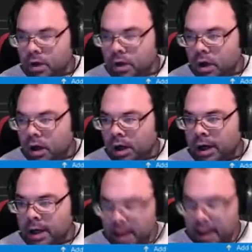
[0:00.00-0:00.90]
All
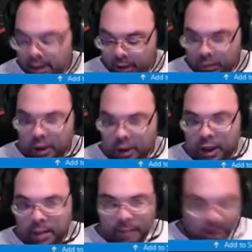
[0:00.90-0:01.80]
right, then we're going to
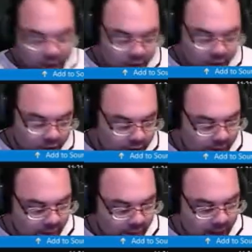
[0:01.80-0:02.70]
come down
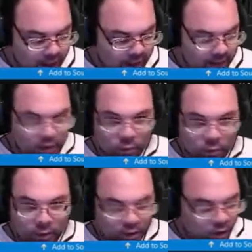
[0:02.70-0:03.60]
underneath that, and then
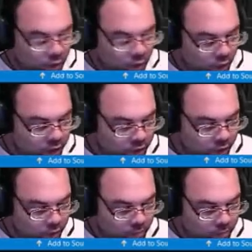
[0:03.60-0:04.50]
we're going
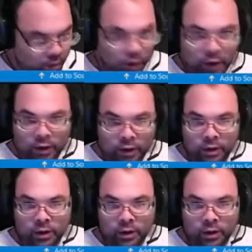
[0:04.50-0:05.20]
to put